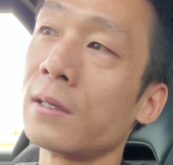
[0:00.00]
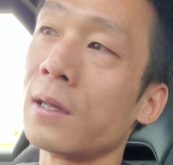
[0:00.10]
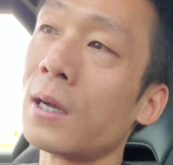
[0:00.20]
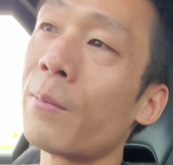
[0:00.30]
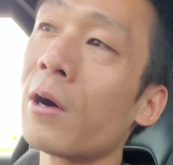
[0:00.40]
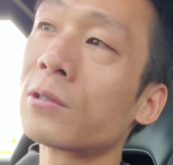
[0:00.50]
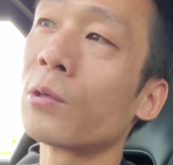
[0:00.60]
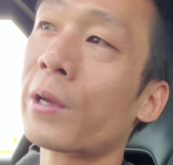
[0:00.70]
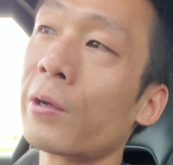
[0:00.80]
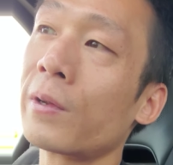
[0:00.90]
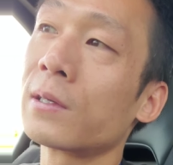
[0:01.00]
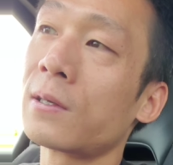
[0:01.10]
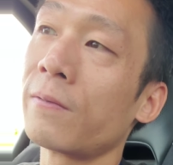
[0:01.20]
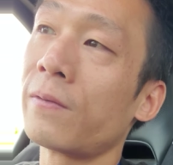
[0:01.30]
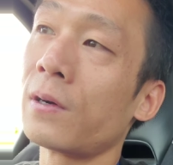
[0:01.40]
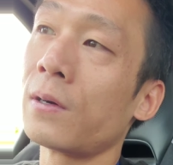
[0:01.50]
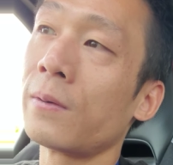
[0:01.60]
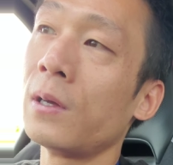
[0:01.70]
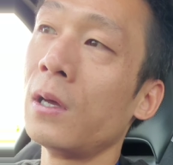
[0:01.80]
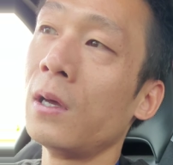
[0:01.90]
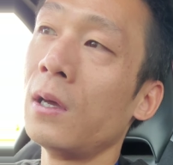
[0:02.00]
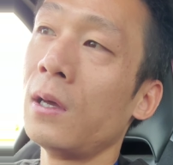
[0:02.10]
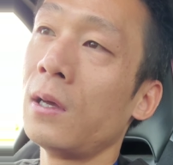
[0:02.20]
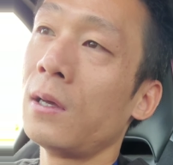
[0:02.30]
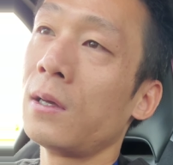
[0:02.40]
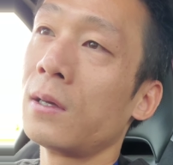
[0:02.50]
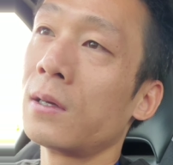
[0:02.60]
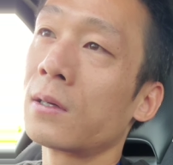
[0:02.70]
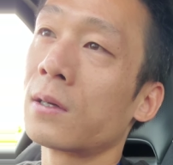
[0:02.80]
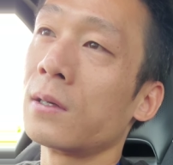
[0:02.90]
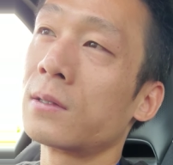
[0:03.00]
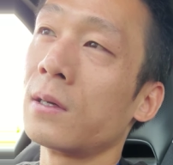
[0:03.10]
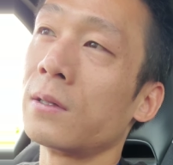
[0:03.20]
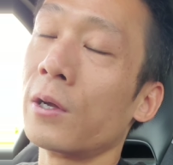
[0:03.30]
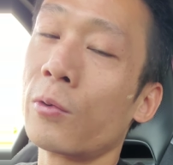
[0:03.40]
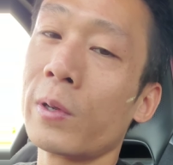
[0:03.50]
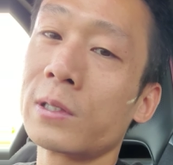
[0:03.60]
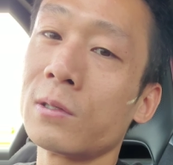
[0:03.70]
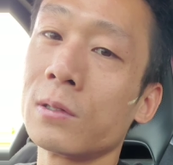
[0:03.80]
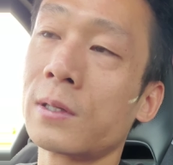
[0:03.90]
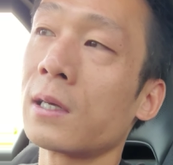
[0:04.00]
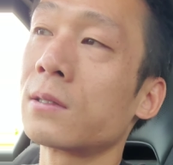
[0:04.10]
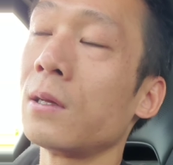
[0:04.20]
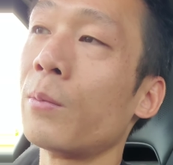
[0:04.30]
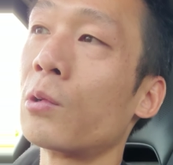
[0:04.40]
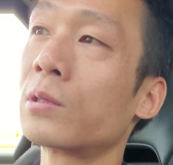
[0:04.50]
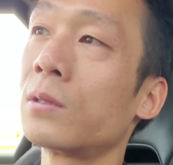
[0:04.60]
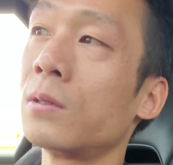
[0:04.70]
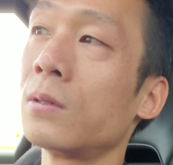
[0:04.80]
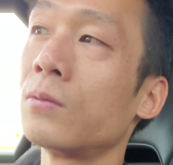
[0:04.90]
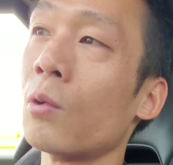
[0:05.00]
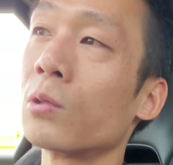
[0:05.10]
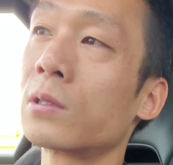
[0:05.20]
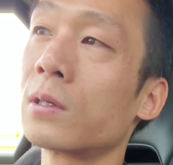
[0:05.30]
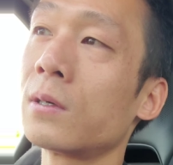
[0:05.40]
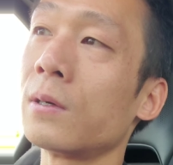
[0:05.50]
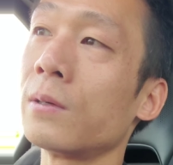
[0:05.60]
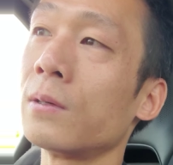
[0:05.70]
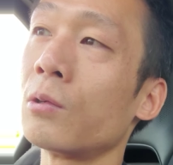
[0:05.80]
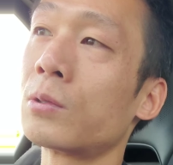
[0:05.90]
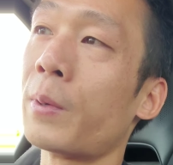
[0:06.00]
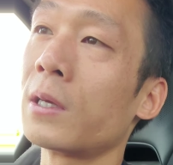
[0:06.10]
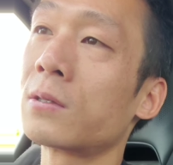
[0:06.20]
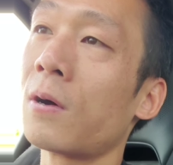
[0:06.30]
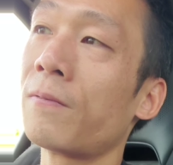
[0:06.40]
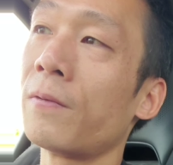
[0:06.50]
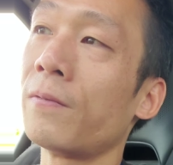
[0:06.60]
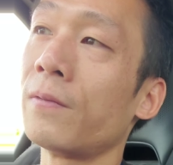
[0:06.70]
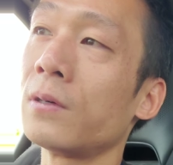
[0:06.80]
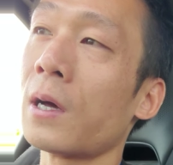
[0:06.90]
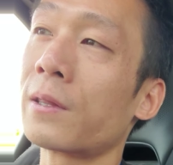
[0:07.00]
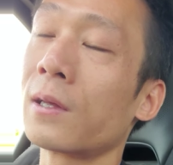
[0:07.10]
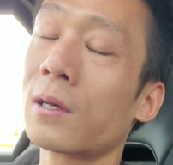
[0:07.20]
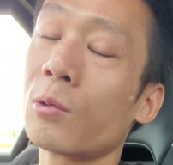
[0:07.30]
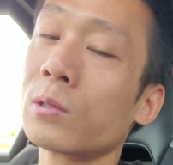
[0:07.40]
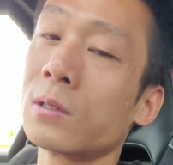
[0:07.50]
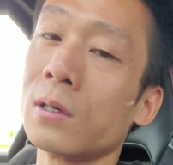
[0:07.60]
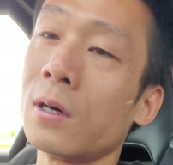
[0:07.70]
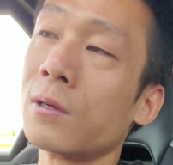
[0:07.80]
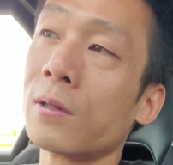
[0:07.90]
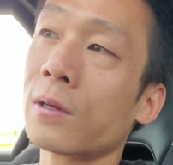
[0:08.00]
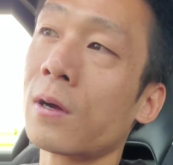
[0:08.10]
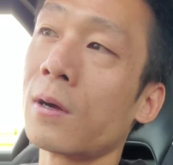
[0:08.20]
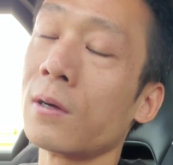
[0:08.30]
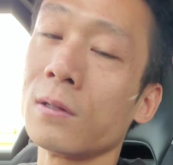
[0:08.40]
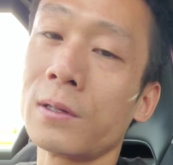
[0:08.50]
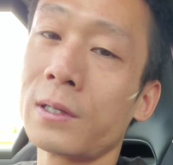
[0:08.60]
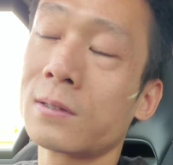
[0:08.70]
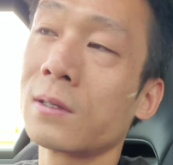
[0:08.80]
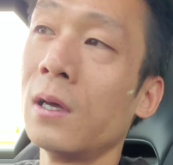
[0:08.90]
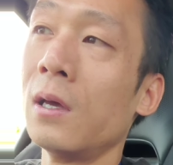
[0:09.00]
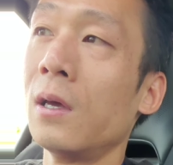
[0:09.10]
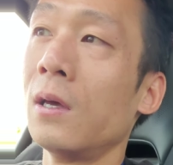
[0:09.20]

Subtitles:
And I'm also curious if, because the original Tesla Roadster, it was based off of, I think it was another car, at least.